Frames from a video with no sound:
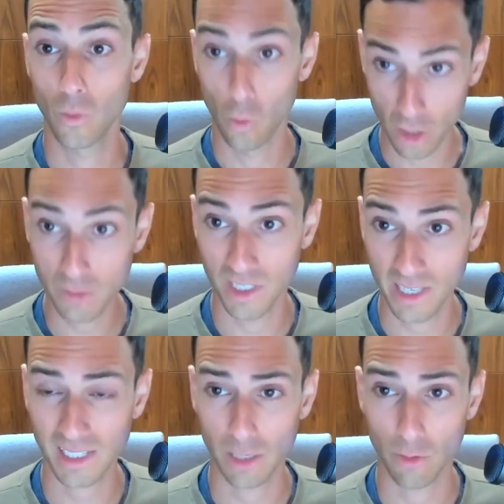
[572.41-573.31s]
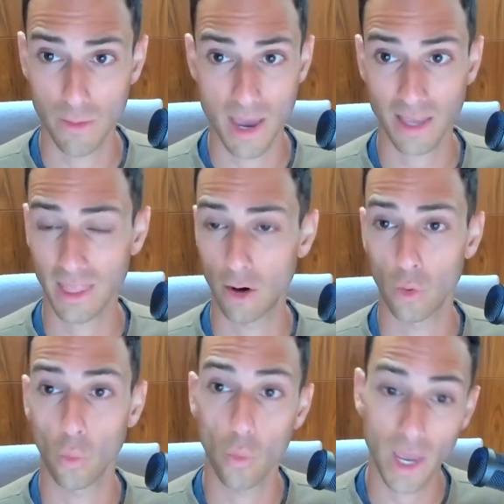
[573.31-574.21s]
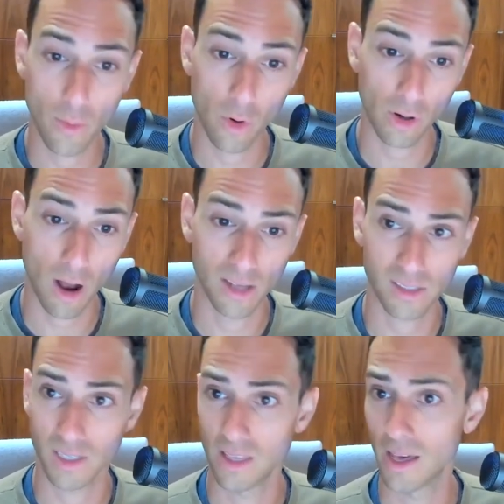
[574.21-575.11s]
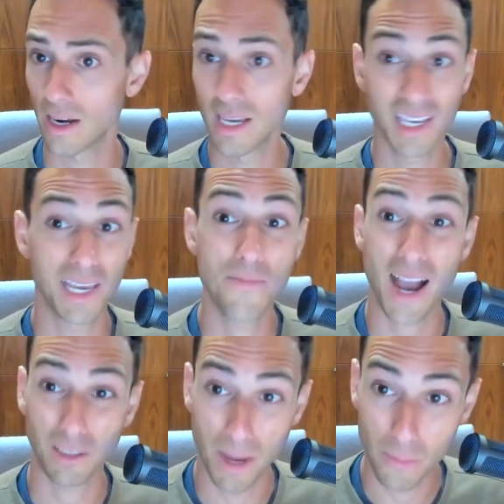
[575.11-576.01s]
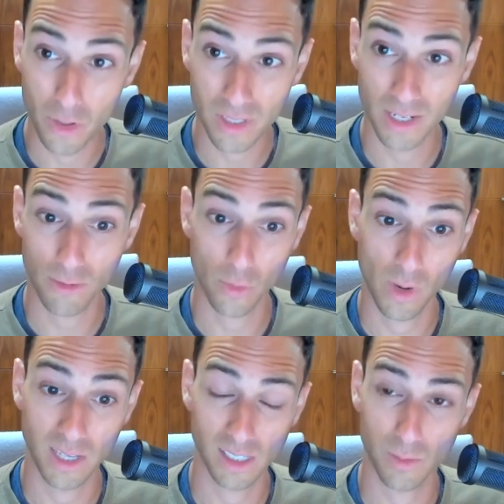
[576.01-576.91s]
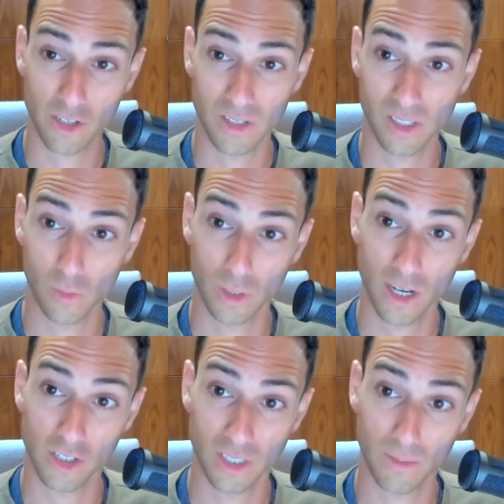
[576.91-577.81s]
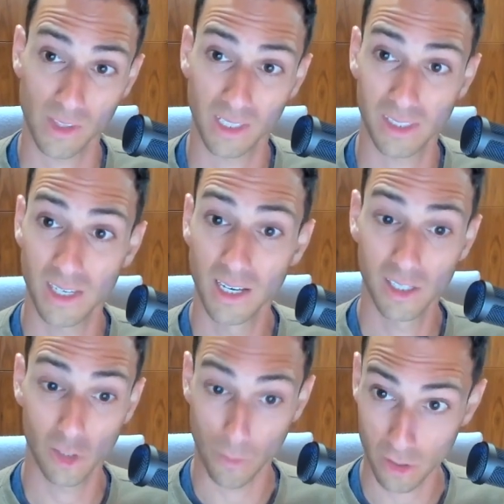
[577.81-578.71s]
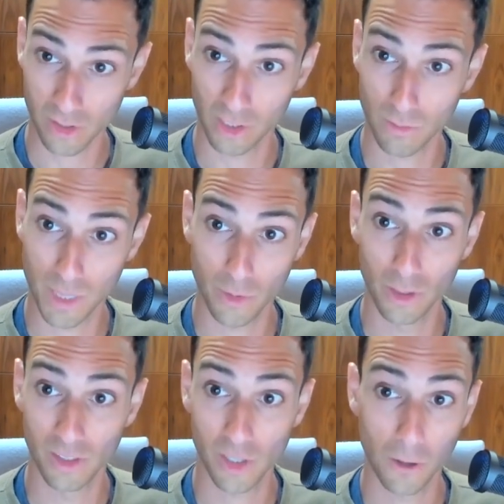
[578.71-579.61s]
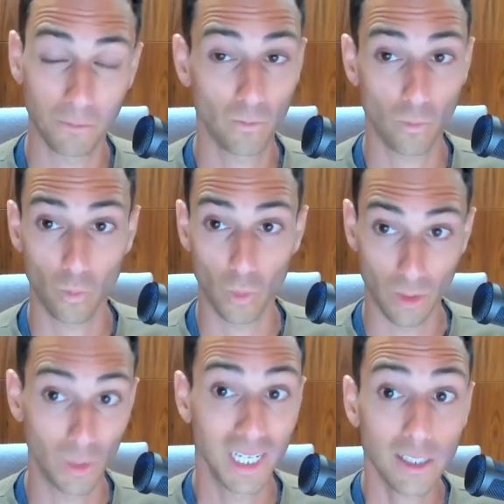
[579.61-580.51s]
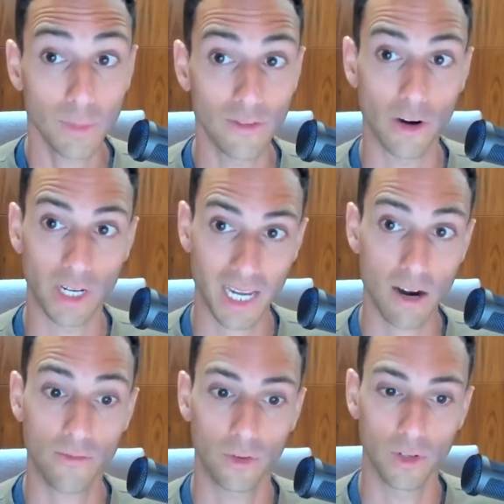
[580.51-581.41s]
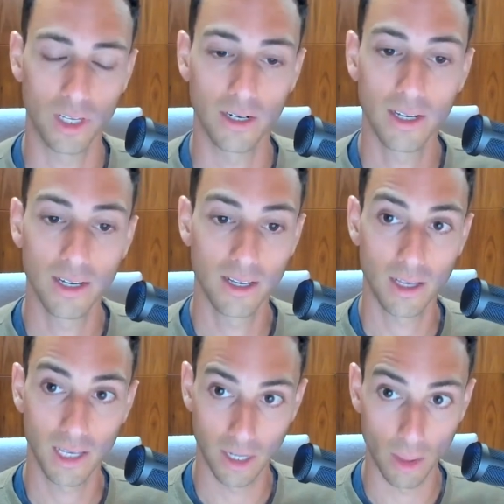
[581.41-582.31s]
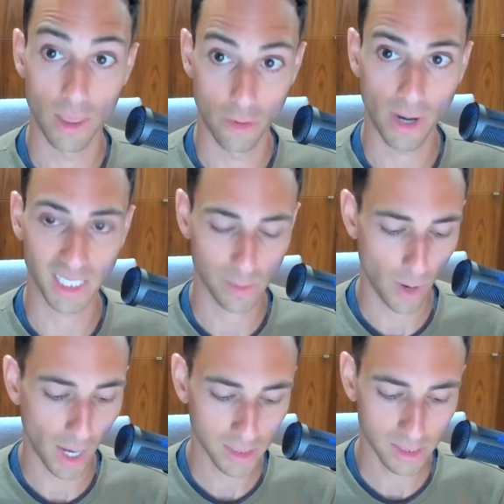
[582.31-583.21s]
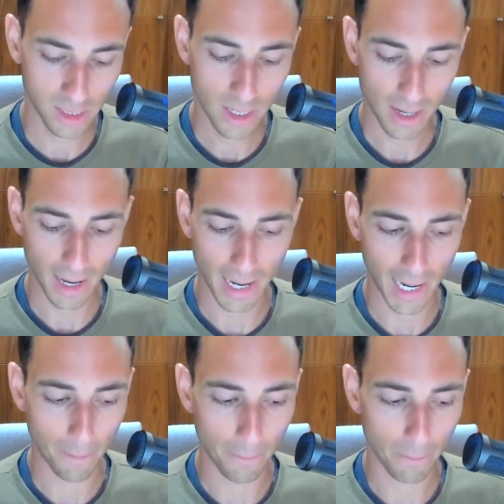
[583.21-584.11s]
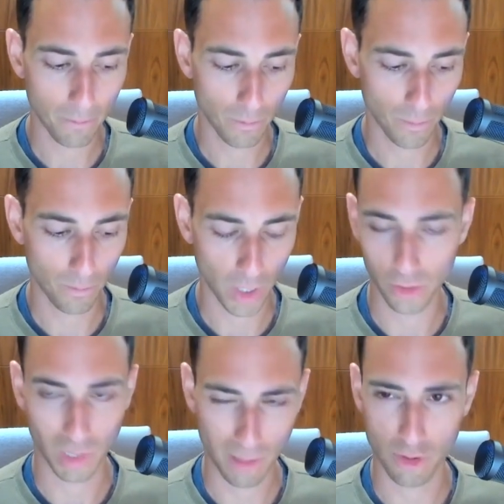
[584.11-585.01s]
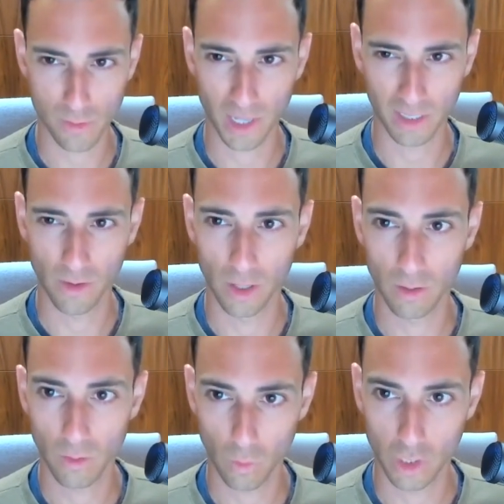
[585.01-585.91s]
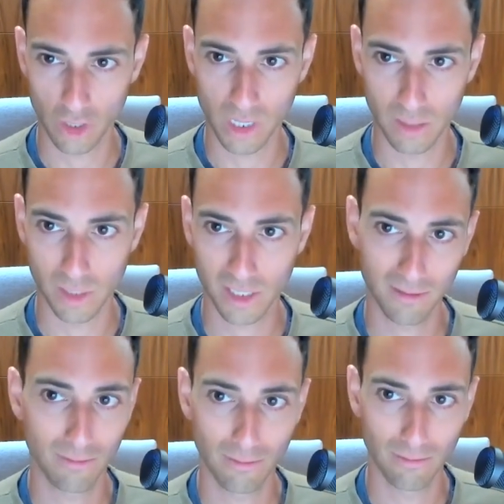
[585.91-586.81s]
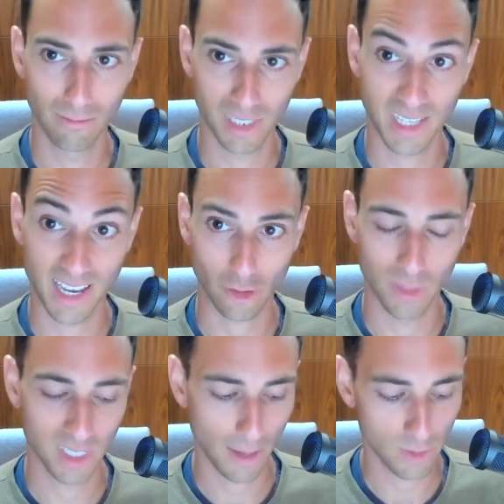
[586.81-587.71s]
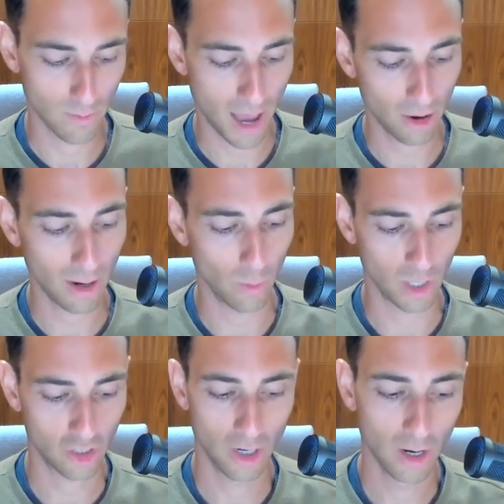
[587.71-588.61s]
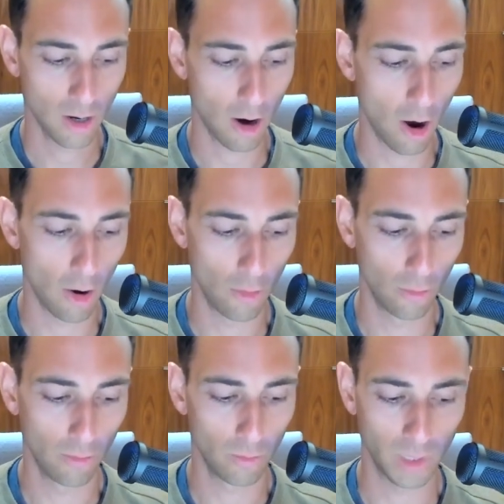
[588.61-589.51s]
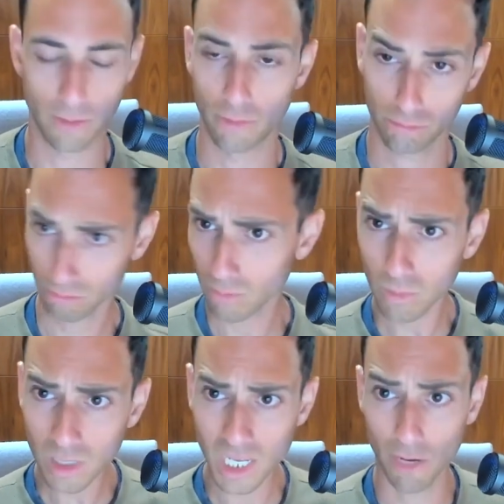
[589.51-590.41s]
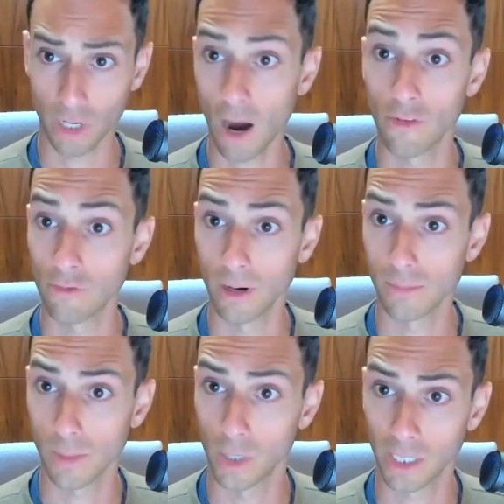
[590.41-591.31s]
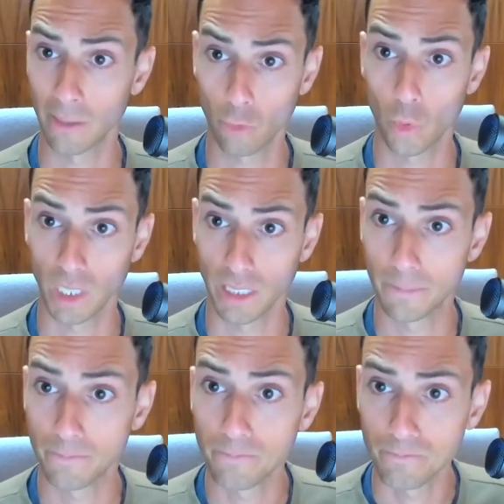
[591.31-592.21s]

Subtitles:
worse mistakes that we make that are way more costly, that impact members in different ways, especially since we're touching something that's so personal to people. And so we need to be very careful in the right spots, but also keep perspective on which of these mistakes or missteps matter and which we can recover from somewhat quickly.